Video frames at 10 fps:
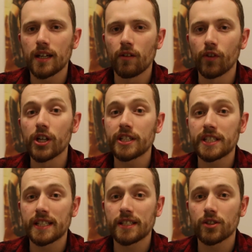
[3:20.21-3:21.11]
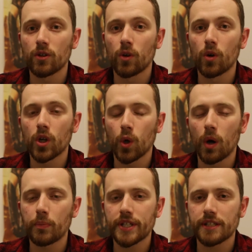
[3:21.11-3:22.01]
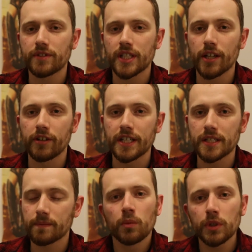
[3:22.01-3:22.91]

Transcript: a versus or cooperative series.